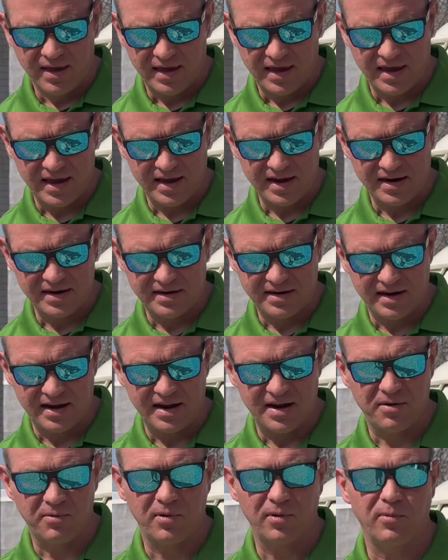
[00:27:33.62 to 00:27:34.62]
and
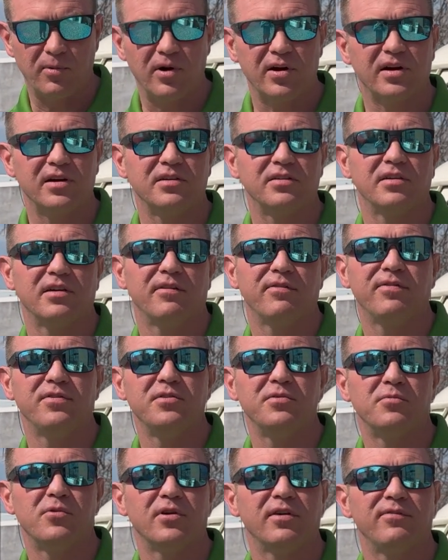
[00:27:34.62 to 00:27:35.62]
we're working on a
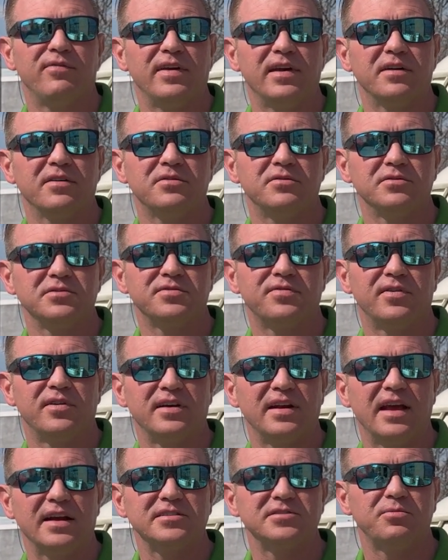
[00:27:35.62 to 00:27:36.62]
few more vehicles for
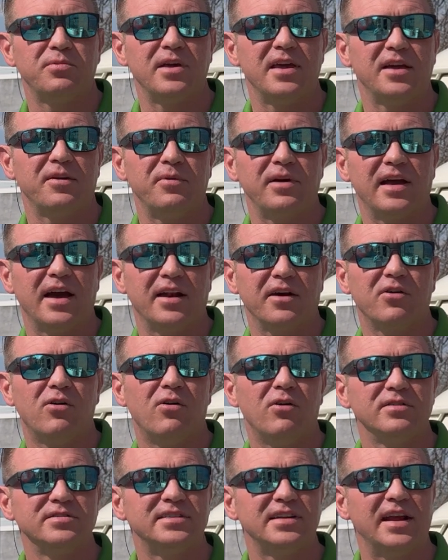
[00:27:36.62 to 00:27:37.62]
next week. We got a
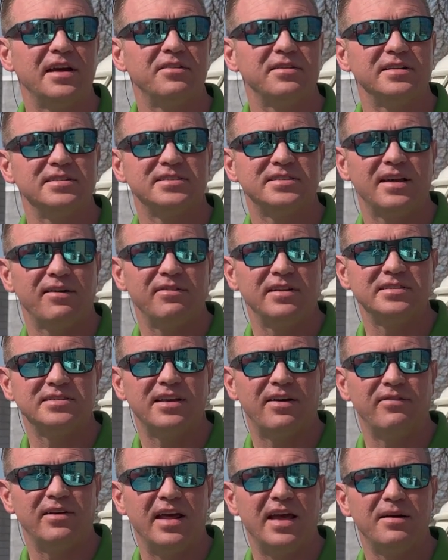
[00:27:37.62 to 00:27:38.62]
call today on a
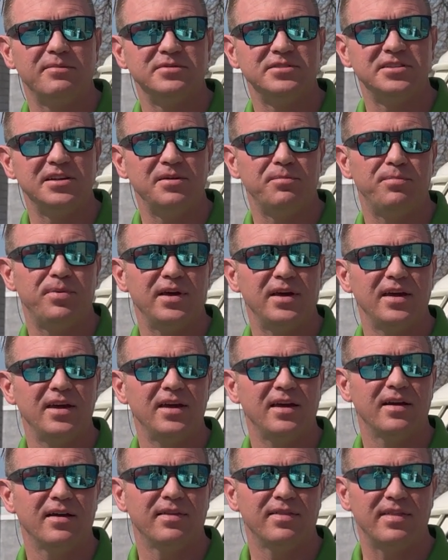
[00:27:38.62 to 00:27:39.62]
77
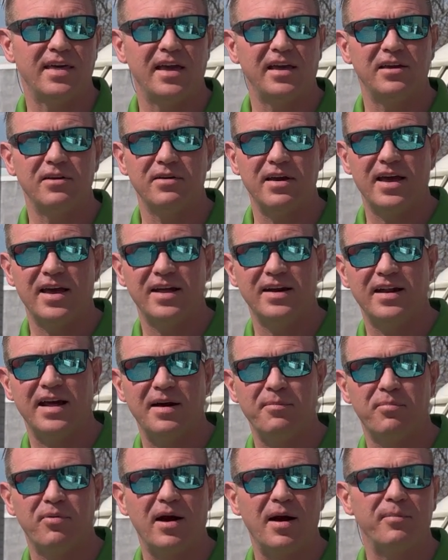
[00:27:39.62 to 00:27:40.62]
MGB. Thank you, Ed
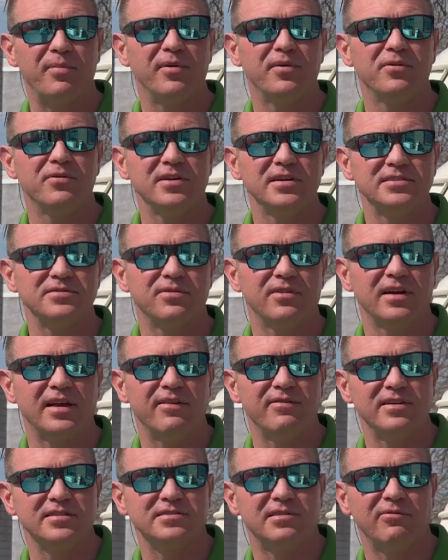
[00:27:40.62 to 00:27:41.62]
at Proper Noise, for
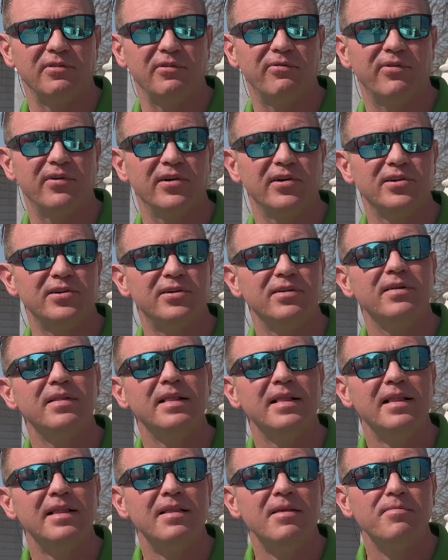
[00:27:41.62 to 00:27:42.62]
giving us the referral.
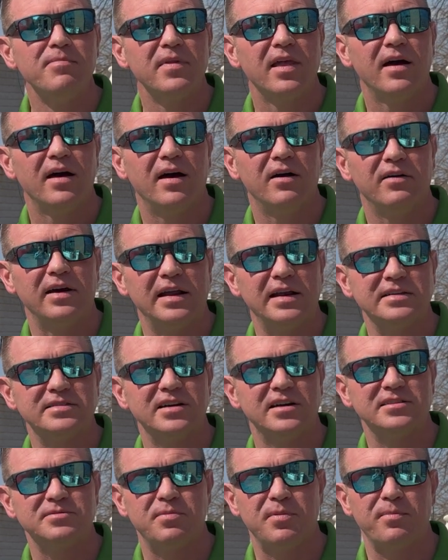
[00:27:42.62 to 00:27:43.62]
A lady's
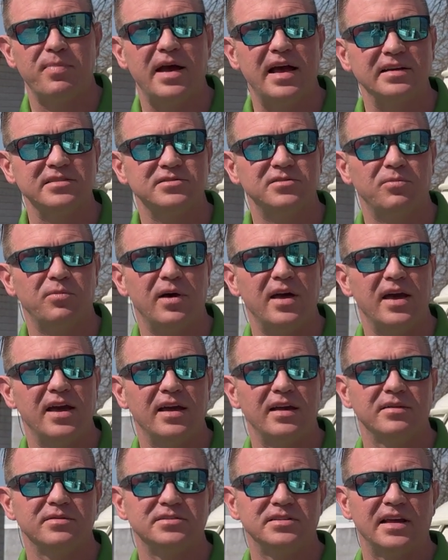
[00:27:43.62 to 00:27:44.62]
husband passed
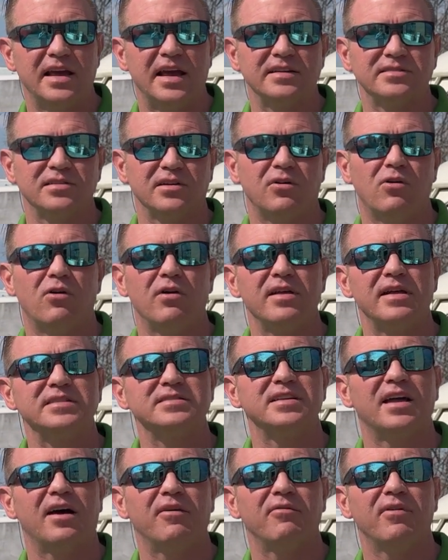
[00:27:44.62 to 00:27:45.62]
away. She has the car that's
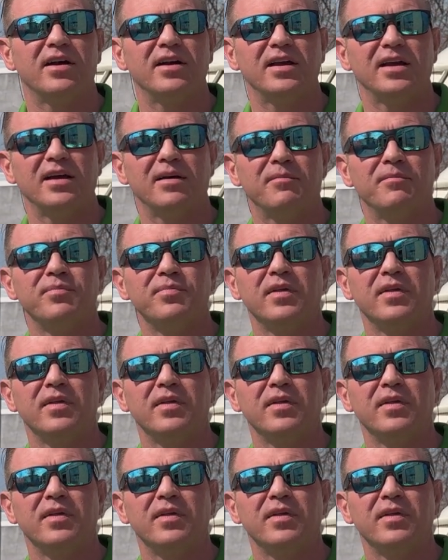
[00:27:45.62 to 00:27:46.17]
not running.